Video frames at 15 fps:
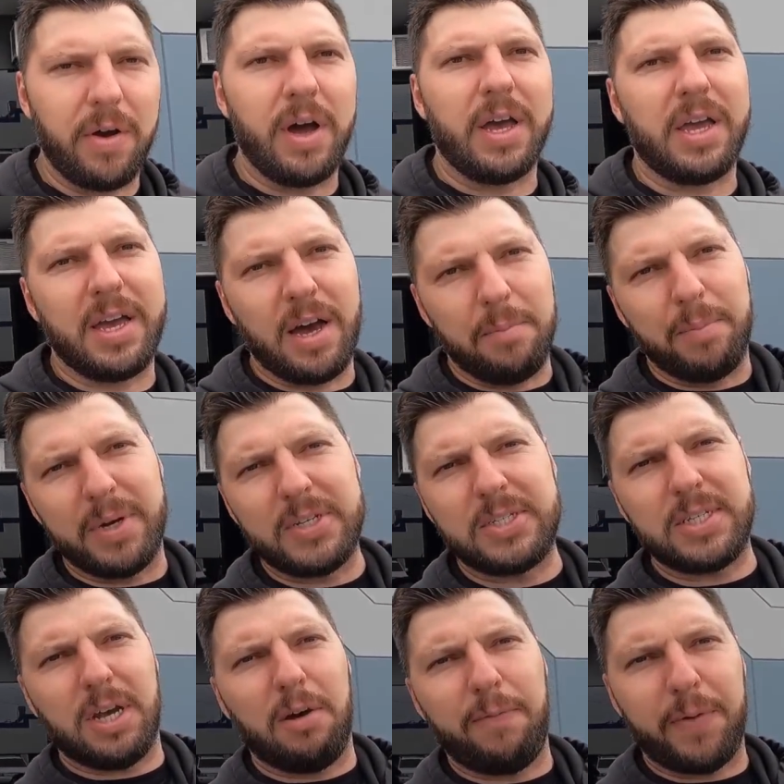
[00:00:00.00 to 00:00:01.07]
I got
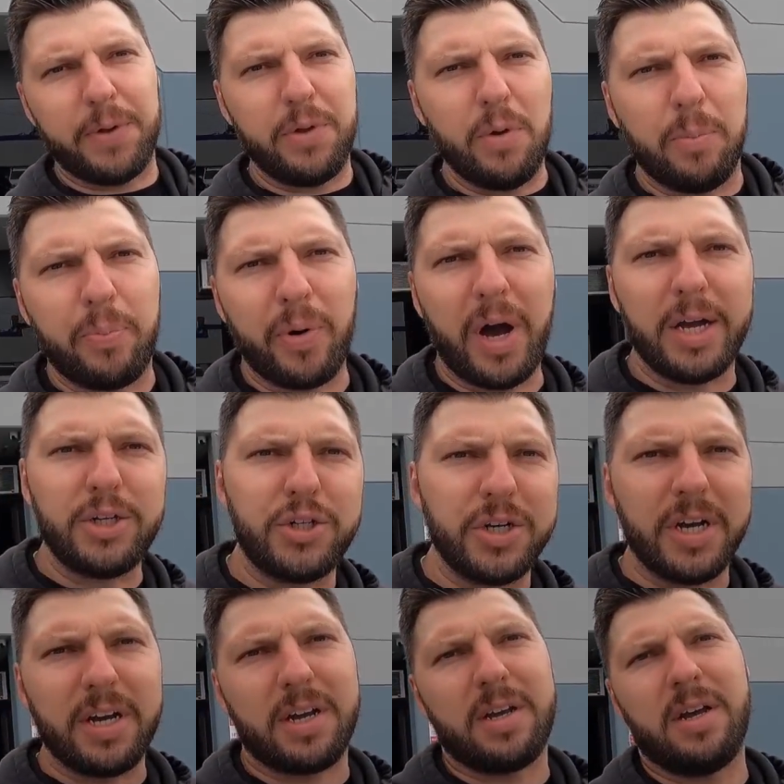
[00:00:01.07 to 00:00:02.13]
myself a new
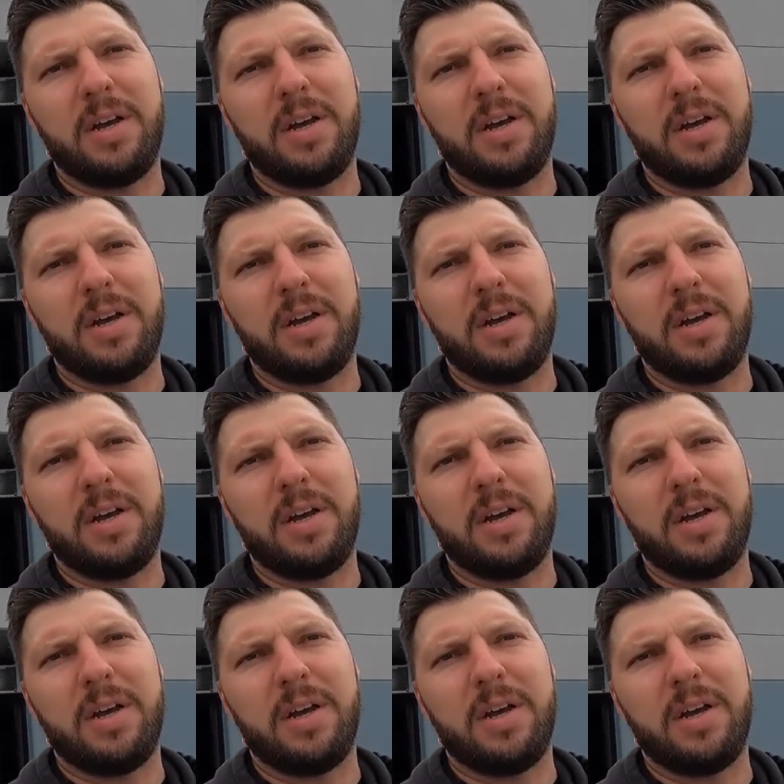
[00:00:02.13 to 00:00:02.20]
project,